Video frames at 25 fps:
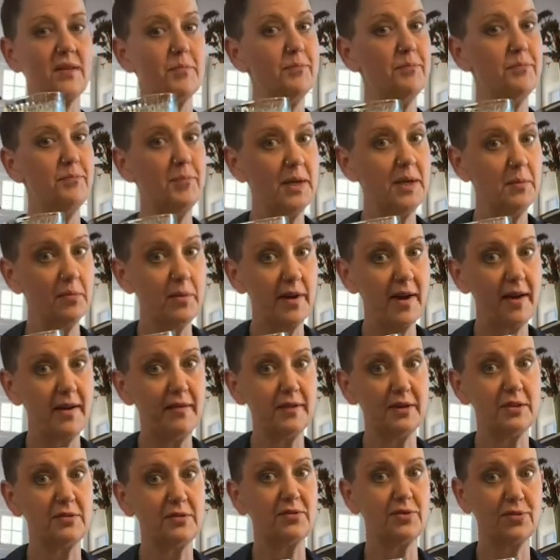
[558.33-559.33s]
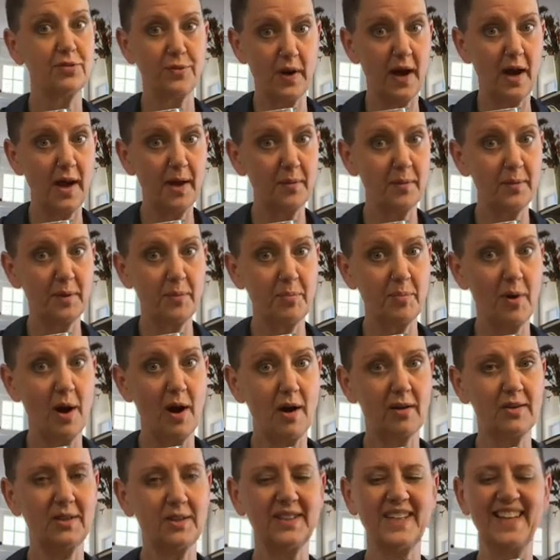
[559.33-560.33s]
Be brave and try it with
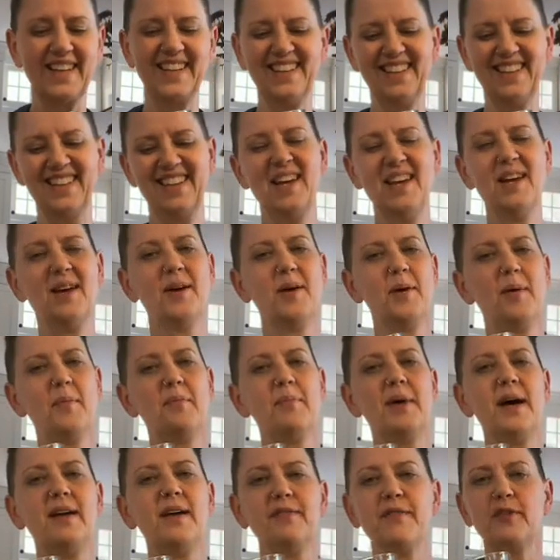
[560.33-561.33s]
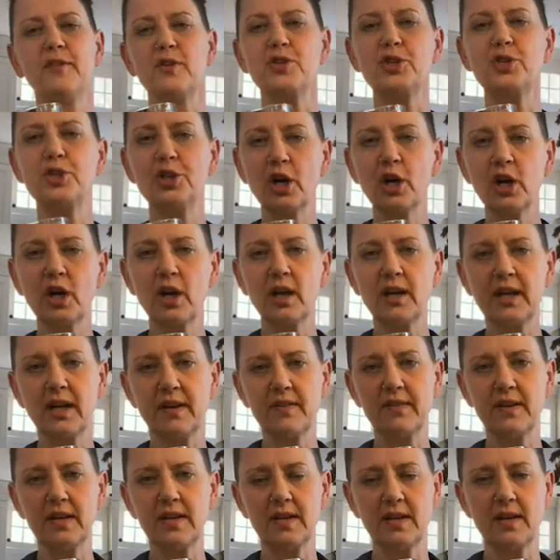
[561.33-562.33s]
broccoli, but for sure
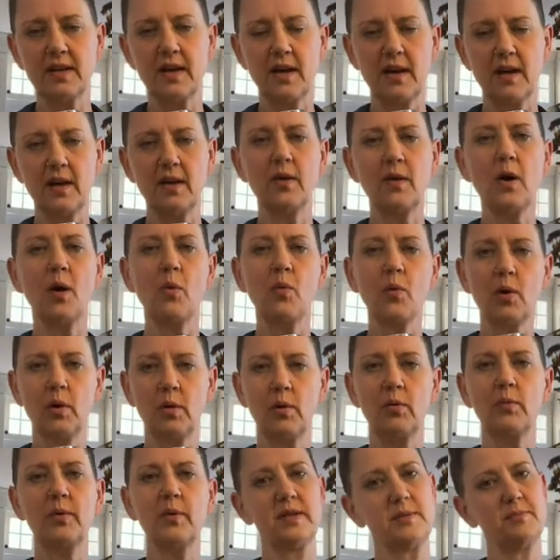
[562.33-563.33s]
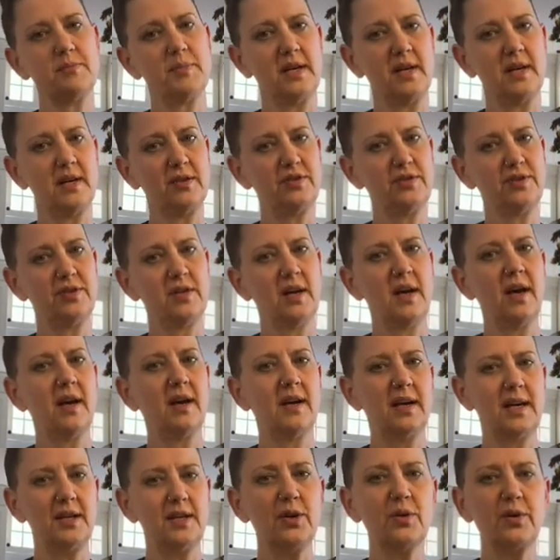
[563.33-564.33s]
give it a whirl with spinach.
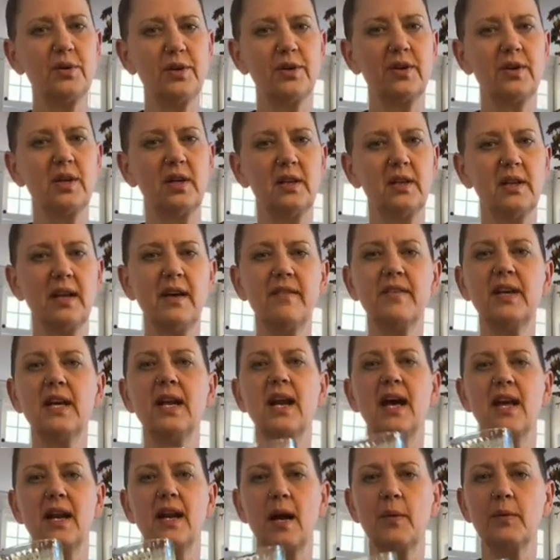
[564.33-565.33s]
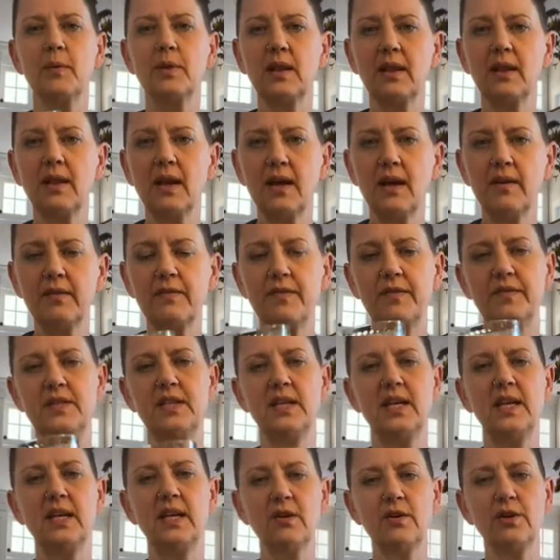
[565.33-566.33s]
I know you're gonna love it, and I would love to
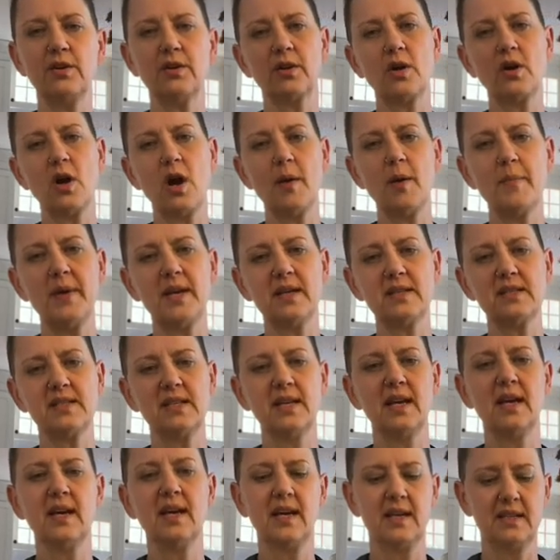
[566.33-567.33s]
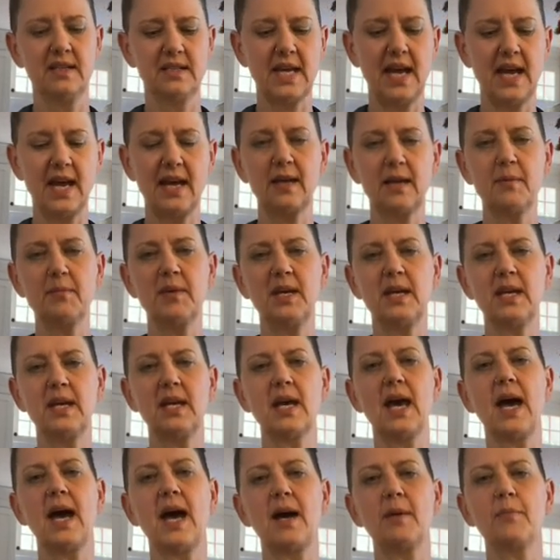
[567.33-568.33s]
hear your comments. Tag me
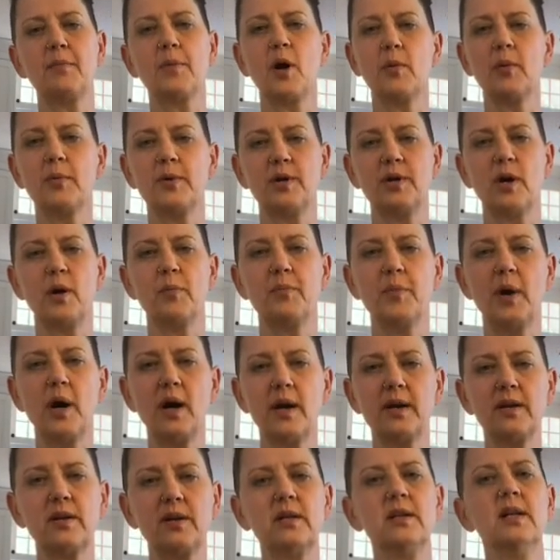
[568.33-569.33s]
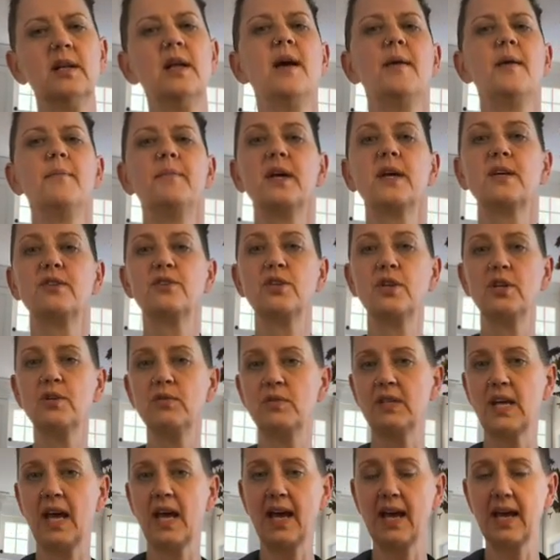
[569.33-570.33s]
at barber.bottle. Make sure you
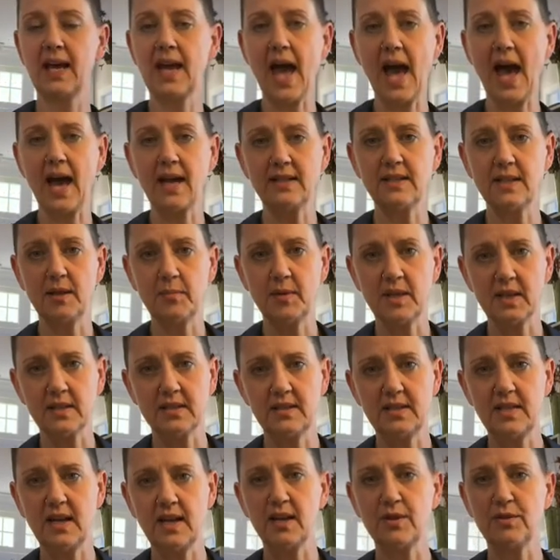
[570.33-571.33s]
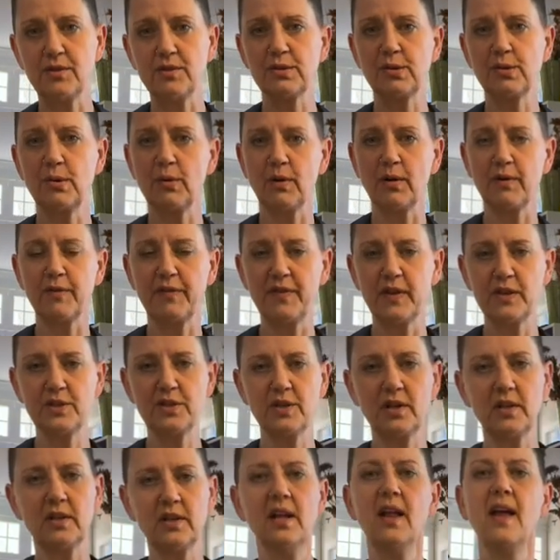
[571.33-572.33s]
tag at
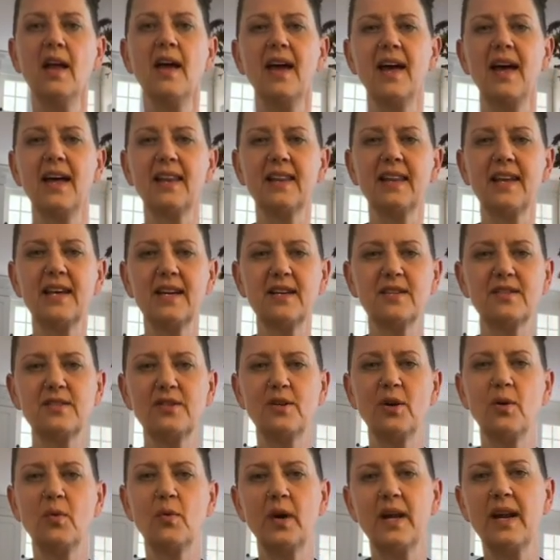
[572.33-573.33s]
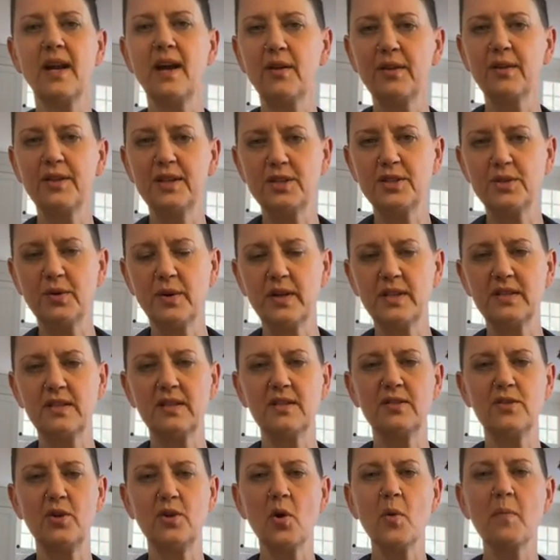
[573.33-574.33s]
dbsd_official, and let us know what healthy
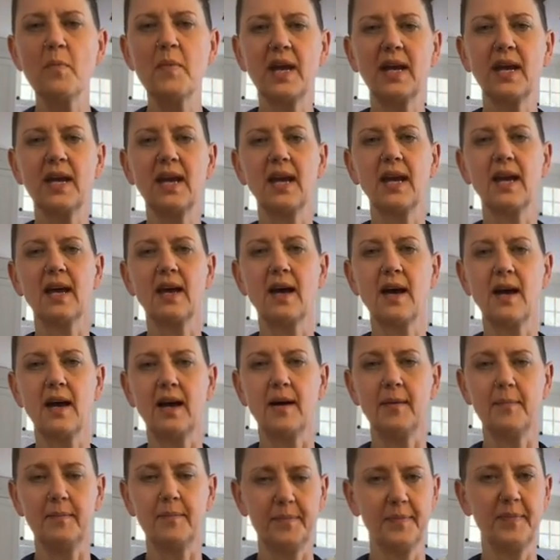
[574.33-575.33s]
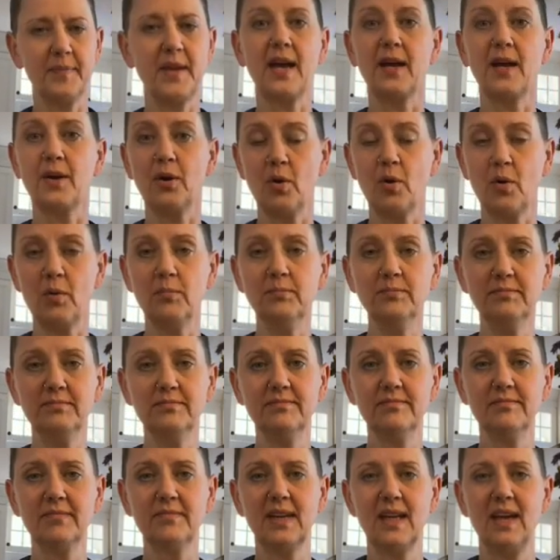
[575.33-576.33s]
choices you're making at home.
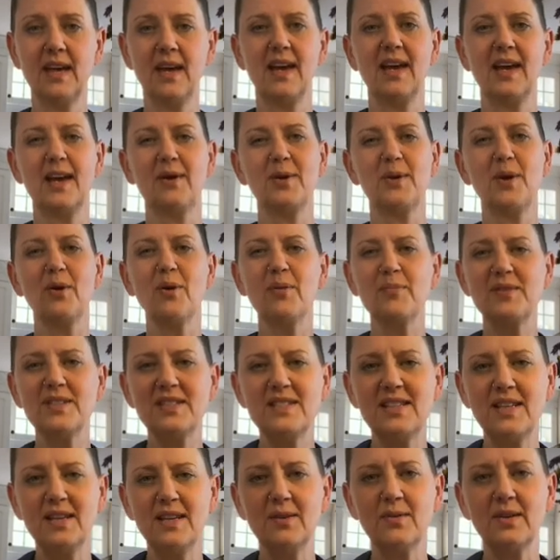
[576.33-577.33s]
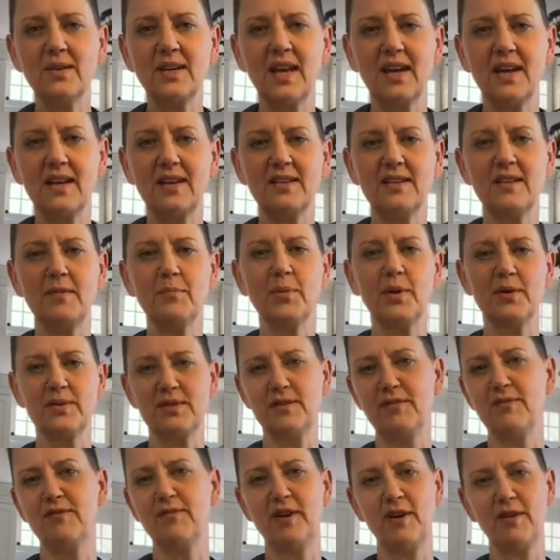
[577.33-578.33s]
And we hope to see you again in
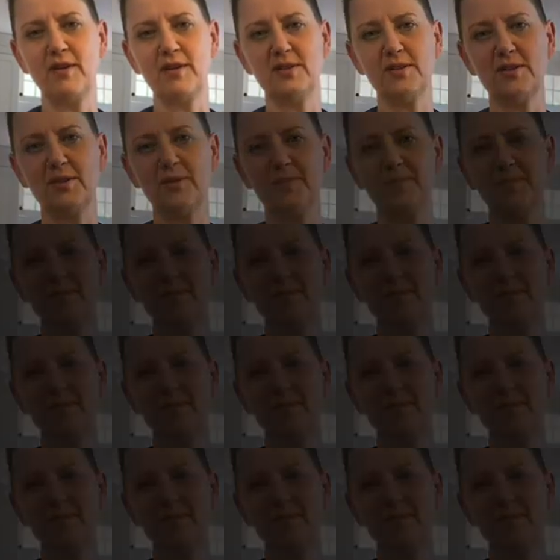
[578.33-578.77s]
person very soon.